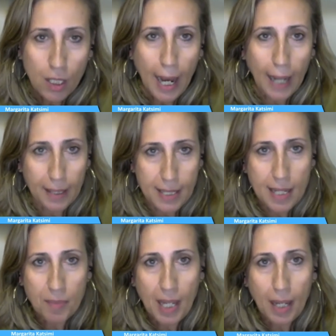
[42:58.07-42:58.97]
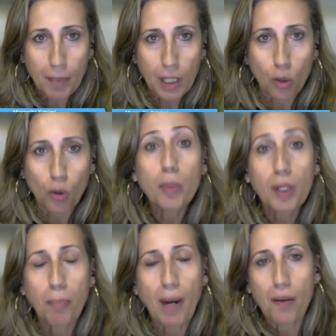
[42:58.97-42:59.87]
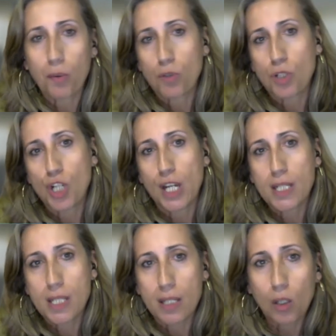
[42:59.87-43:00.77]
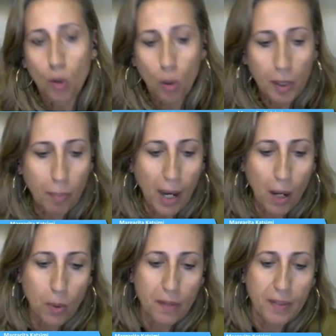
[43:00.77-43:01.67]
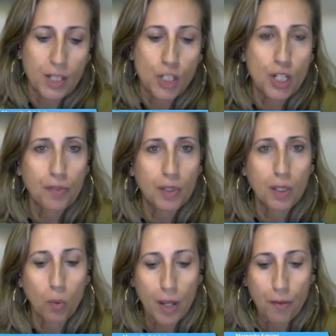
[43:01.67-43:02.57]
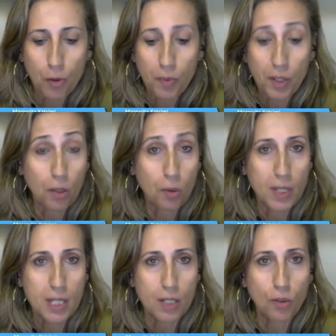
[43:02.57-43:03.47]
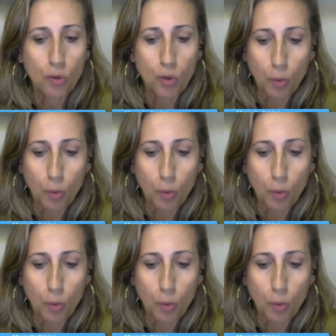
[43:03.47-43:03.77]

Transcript: At the same time, there was change in economic power that shifted away from the US and Europe